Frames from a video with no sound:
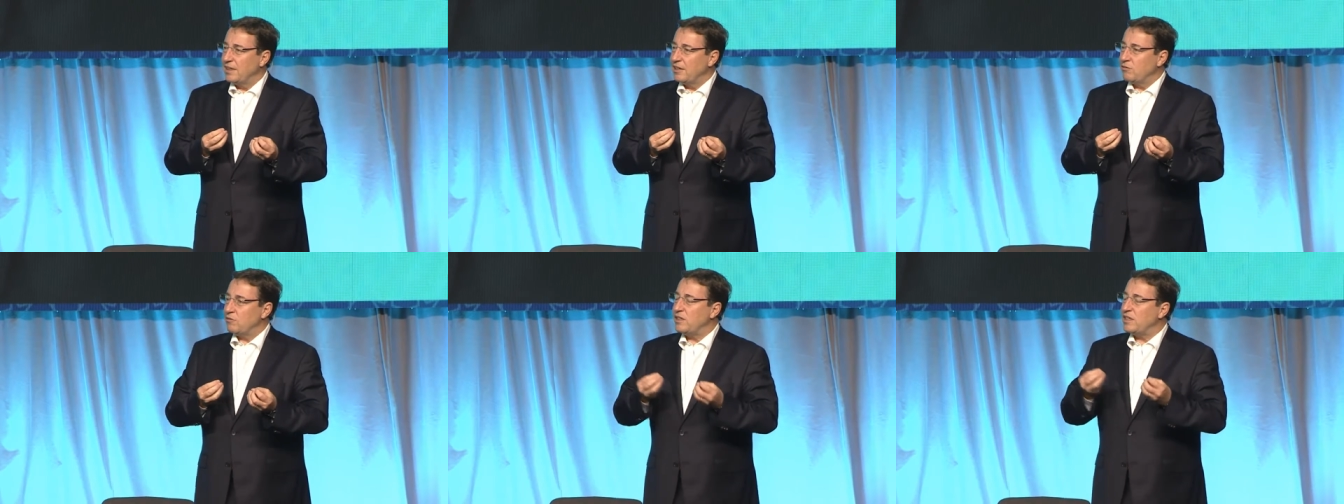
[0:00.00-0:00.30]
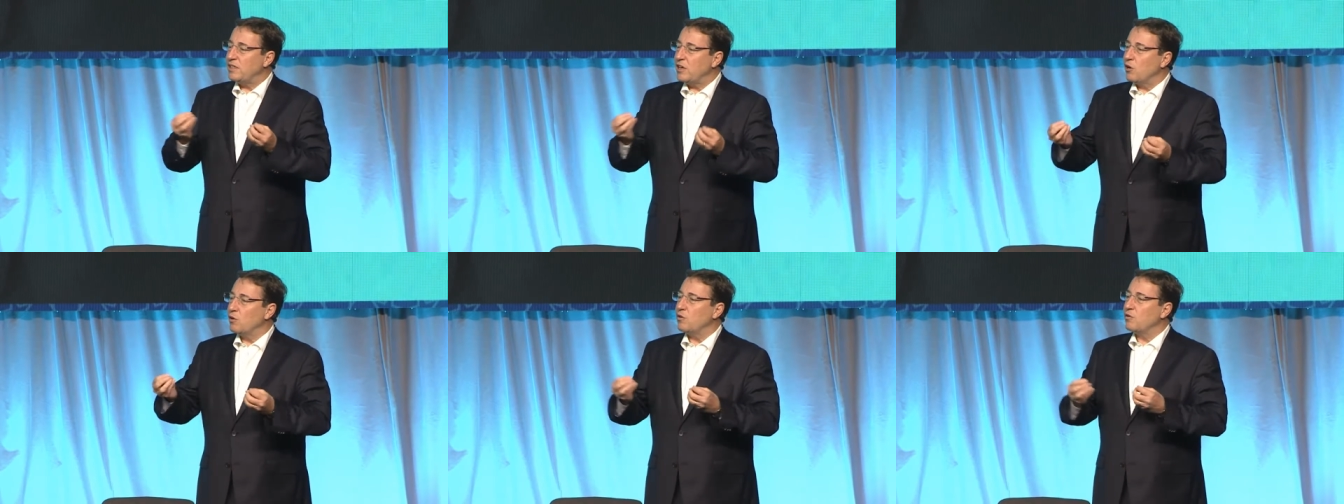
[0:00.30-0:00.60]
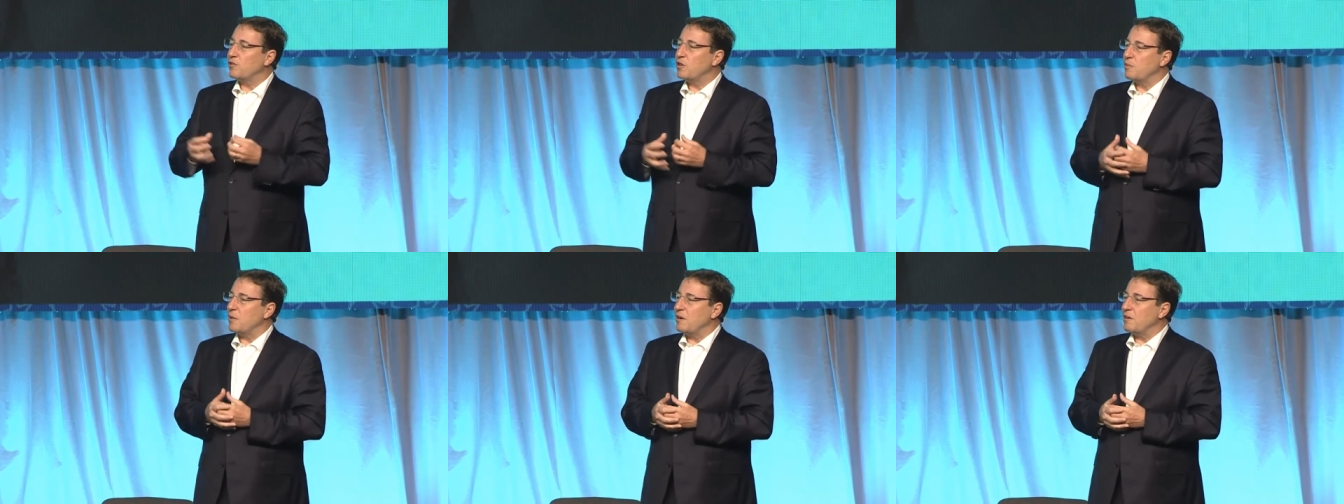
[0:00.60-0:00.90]
We know
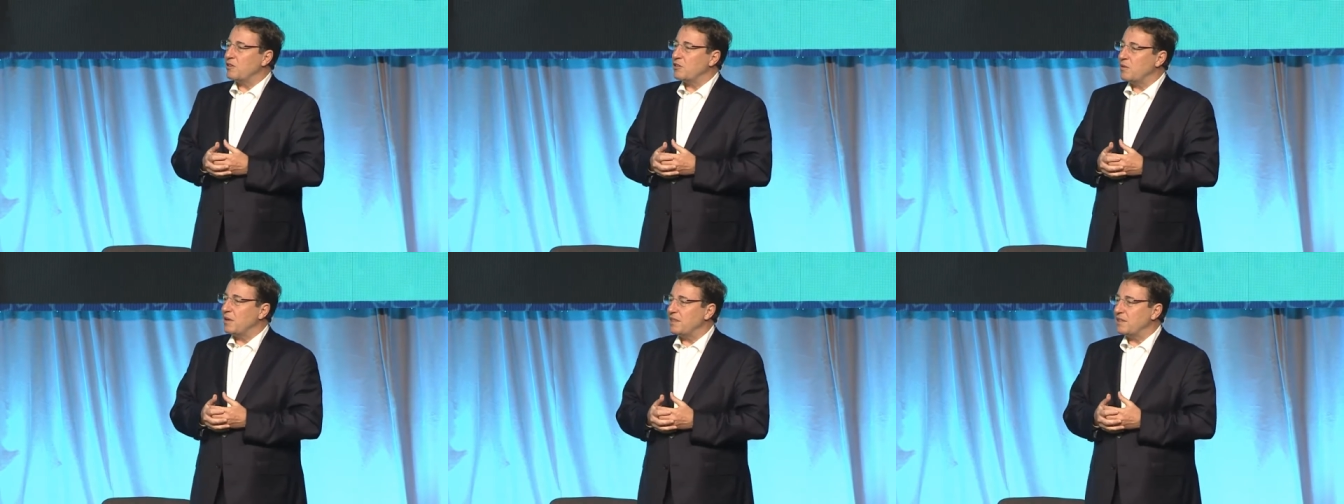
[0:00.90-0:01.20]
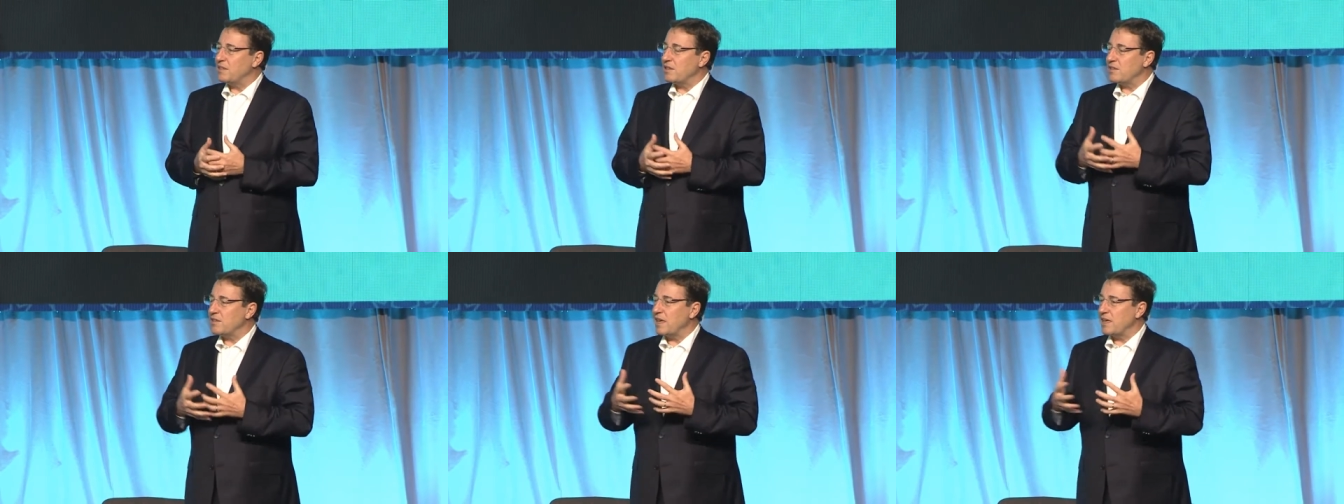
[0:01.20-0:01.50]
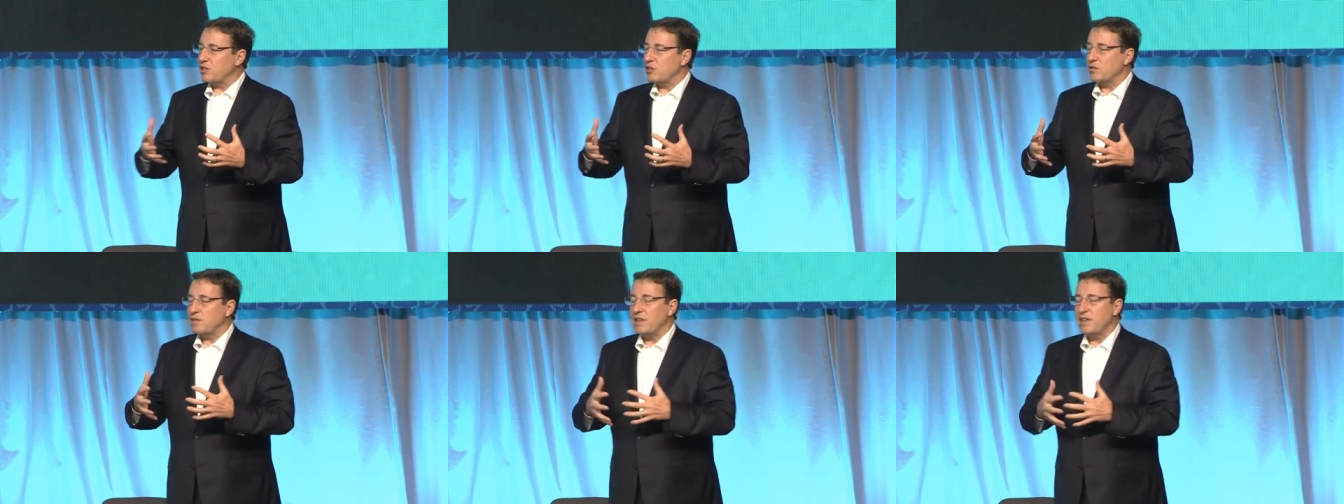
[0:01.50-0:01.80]
from our 20th
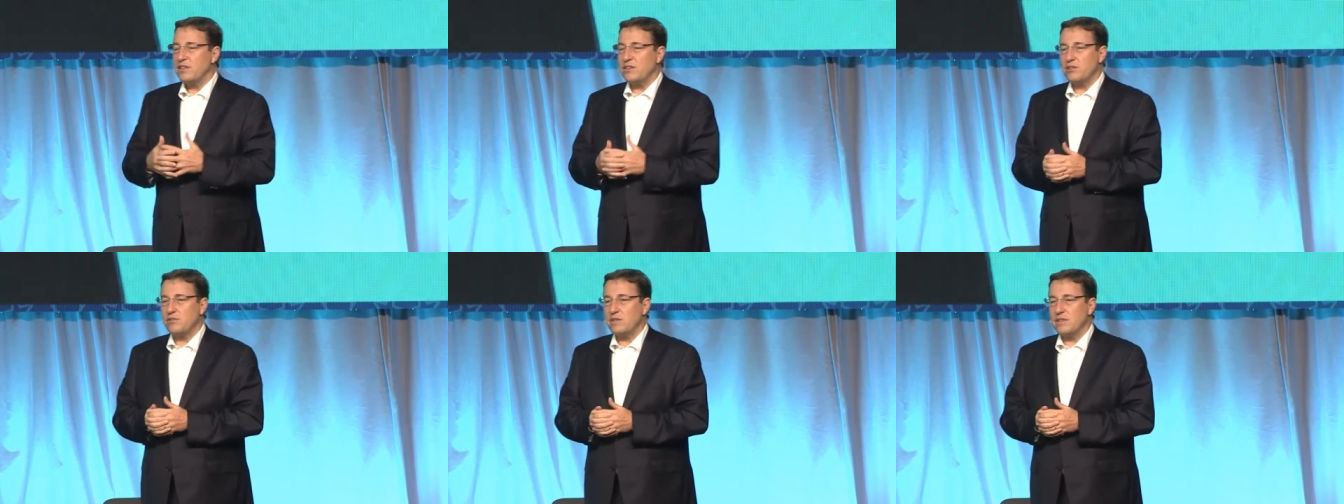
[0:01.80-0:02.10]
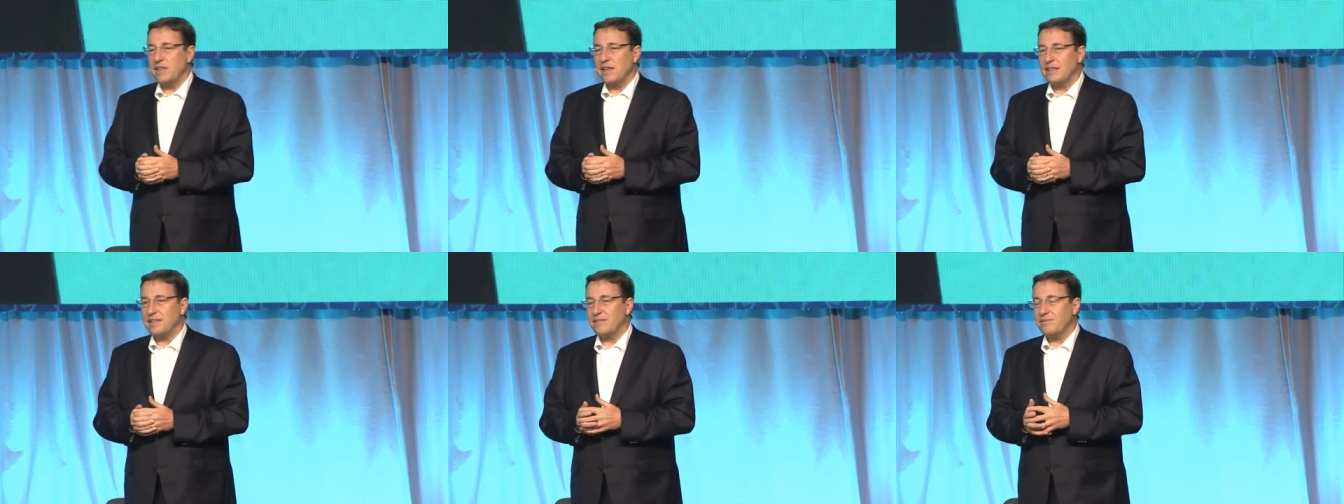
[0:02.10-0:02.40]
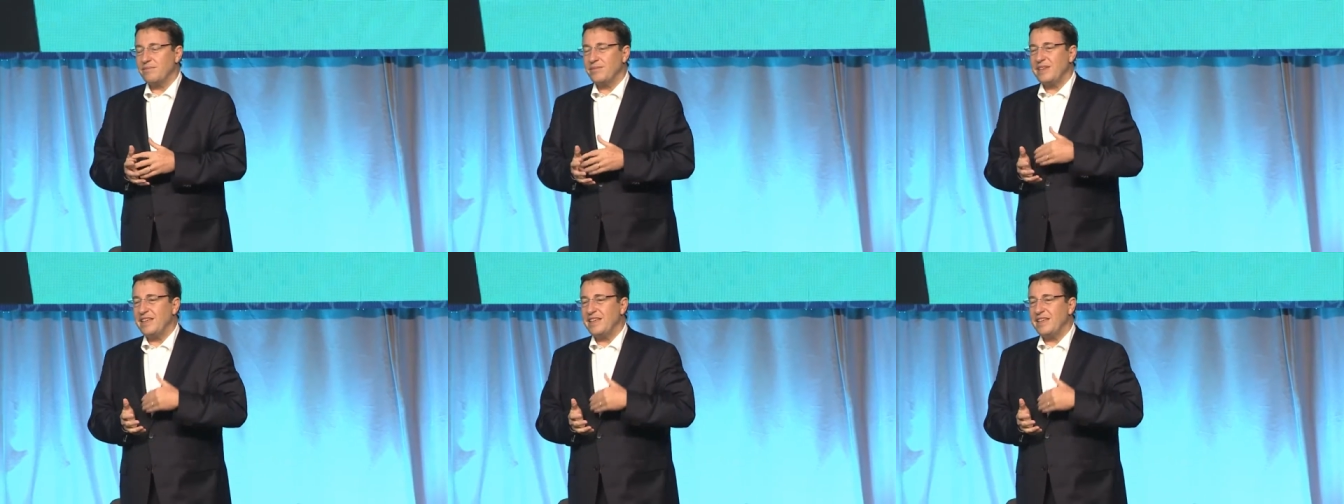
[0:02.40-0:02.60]
century history that